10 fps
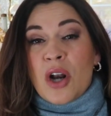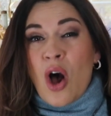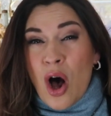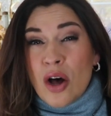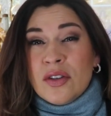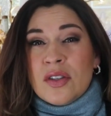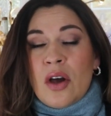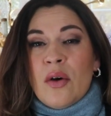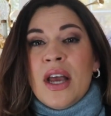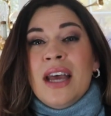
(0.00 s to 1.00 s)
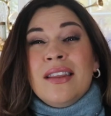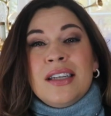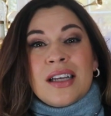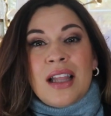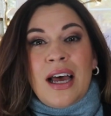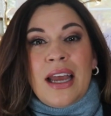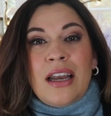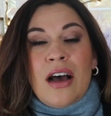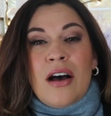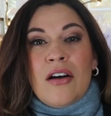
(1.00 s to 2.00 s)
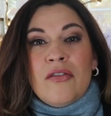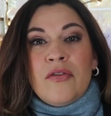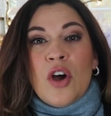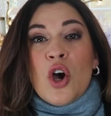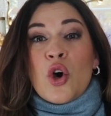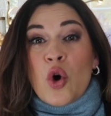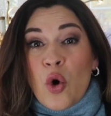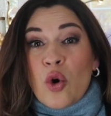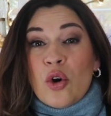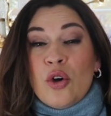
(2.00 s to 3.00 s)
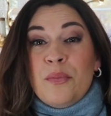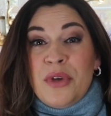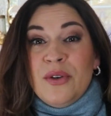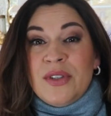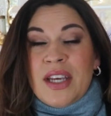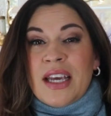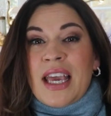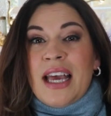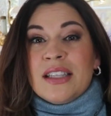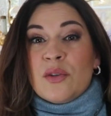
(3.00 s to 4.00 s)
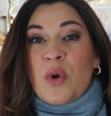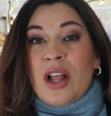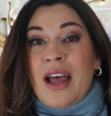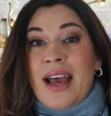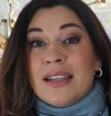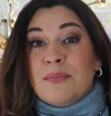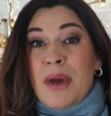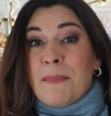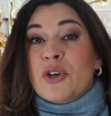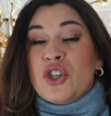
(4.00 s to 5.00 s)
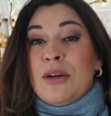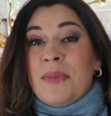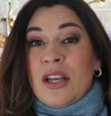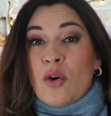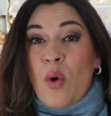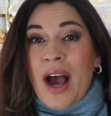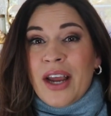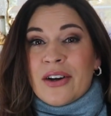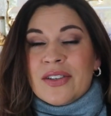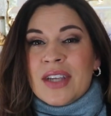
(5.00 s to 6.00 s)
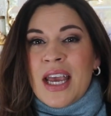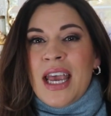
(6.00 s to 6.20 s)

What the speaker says: but also the decline of choral music as well as membership in choirs.